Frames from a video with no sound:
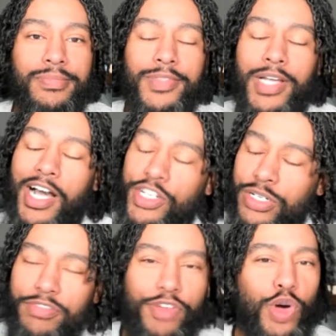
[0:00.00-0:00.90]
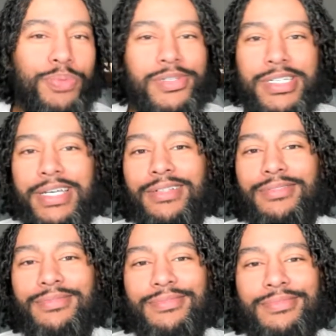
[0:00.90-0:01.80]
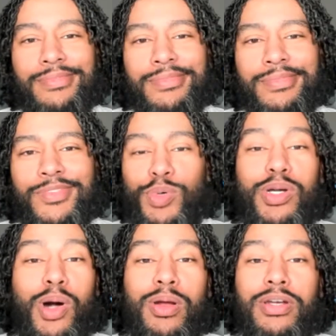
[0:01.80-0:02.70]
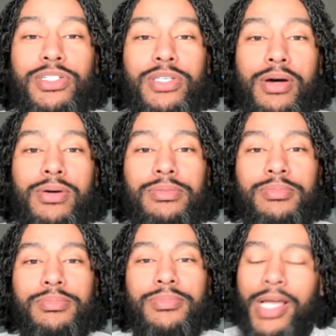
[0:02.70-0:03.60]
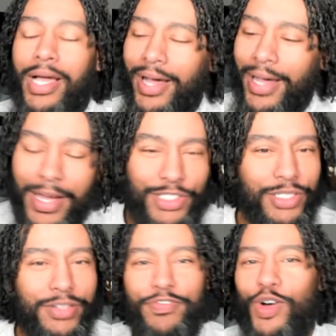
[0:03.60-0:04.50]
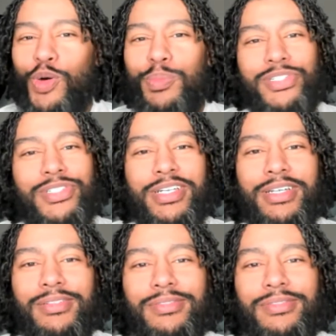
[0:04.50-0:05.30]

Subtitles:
104%. When you go to the store, 104%.